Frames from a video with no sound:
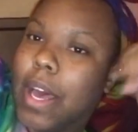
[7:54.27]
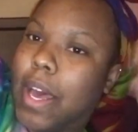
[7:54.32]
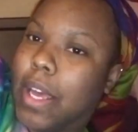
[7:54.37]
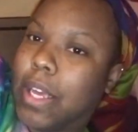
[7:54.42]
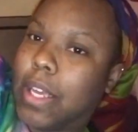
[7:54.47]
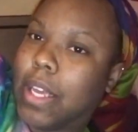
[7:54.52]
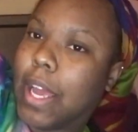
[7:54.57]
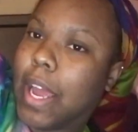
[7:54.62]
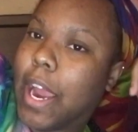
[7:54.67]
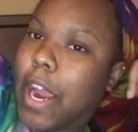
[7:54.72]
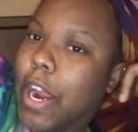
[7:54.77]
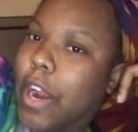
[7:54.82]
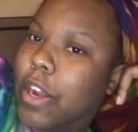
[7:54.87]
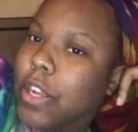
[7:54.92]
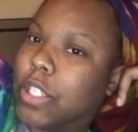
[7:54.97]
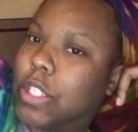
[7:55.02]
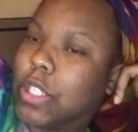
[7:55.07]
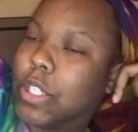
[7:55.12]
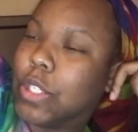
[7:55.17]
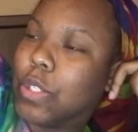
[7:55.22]
a
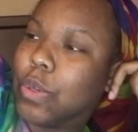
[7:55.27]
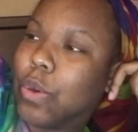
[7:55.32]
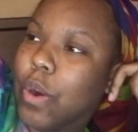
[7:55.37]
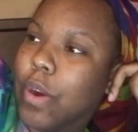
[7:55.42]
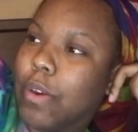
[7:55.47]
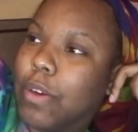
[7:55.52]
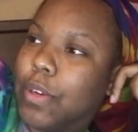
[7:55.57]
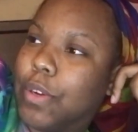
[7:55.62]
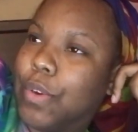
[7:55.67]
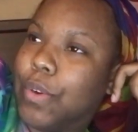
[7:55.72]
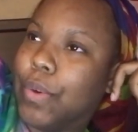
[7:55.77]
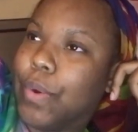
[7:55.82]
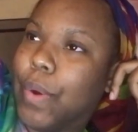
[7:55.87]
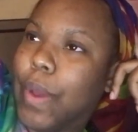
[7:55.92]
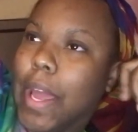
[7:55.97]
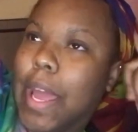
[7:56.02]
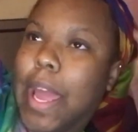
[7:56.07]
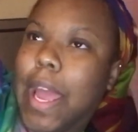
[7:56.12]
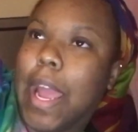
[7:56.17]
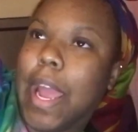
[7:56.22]
hair tutorial
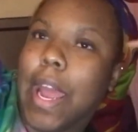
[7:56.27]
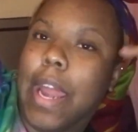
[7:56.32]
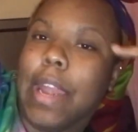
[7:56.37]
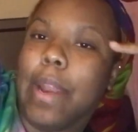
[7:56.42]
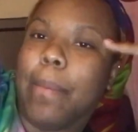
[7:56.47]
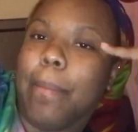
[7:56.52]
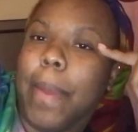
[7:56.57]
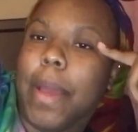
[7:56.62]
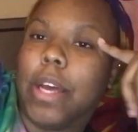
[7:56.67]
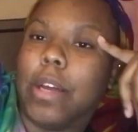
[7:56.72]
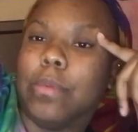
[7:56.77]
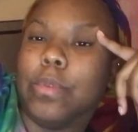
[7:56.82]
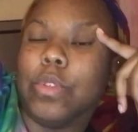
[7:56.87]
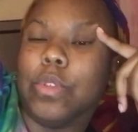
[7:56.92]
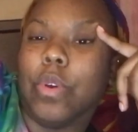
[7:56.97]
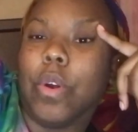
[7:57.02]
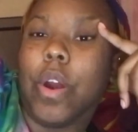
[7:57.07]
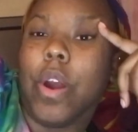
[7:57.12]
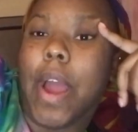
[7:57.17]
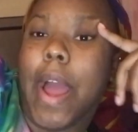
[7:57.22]
and a makeup
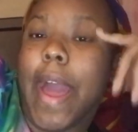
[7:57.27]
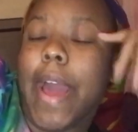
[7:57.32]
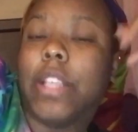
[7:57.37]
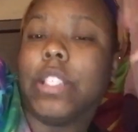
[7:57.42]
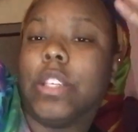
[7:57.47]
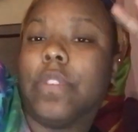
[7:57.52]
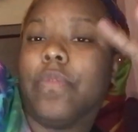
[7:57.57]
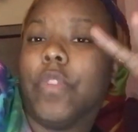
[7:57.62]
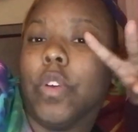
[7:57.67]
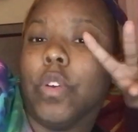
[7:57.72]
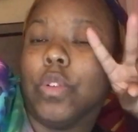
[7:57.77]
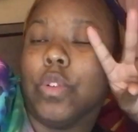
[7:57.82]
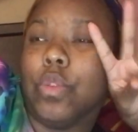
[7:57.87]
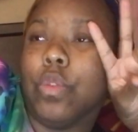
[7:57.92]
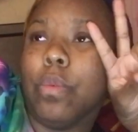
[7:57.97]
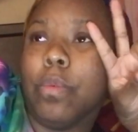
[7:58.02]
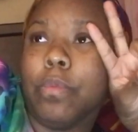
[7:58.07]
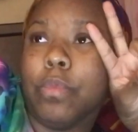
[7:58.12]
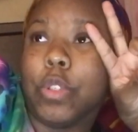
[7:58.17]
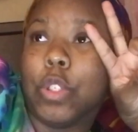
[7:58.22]
tutorial. I actually filmed
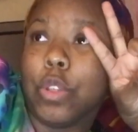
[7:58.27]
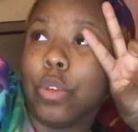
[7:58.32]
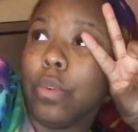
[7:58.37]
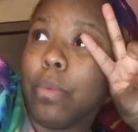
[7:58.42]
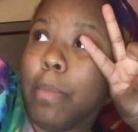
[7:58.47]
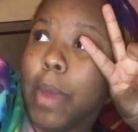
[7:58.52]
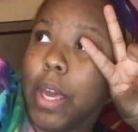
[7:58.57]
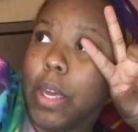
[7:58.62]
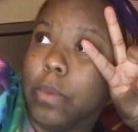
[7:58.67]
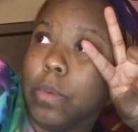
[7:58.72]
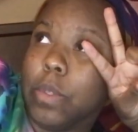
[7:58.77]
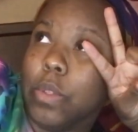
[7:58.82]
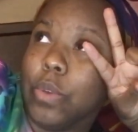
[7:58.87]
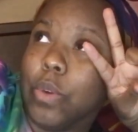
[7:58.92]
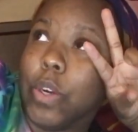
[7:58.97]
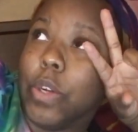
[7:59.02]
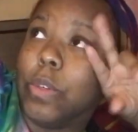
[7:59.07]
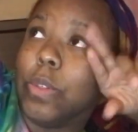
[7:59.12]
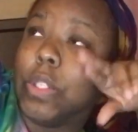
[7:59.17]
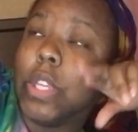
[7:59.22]
two makeup
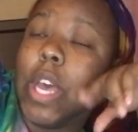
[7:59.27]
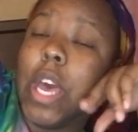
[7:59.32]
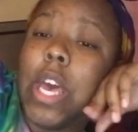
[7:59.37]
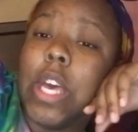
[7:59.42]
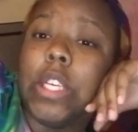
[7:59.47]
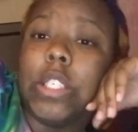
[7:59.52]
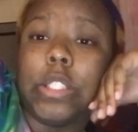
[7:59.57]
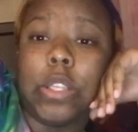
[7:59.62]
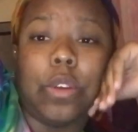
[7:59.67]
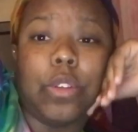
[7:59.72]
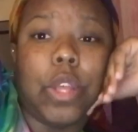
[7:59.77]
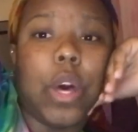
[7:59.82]
tutorials. So,